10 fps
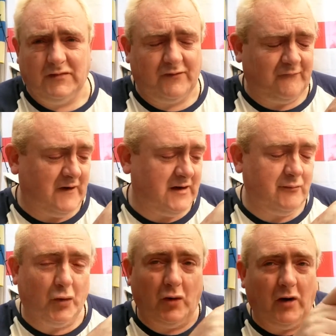that's
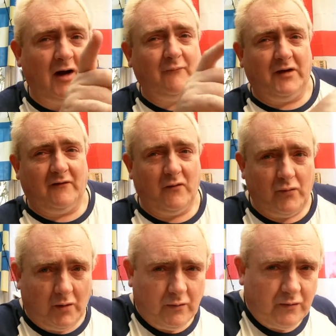fine, but I've been
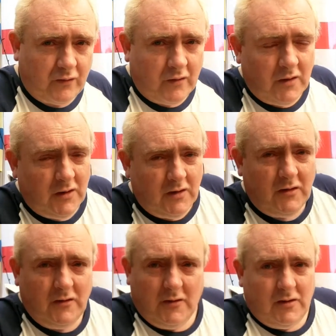having problems
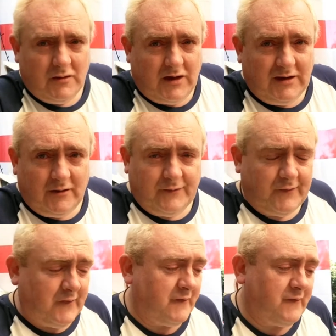getting down
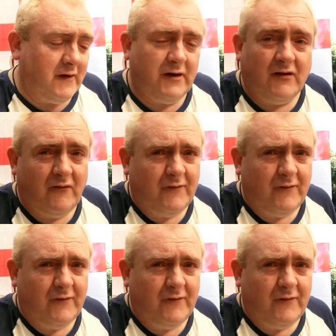to 1010.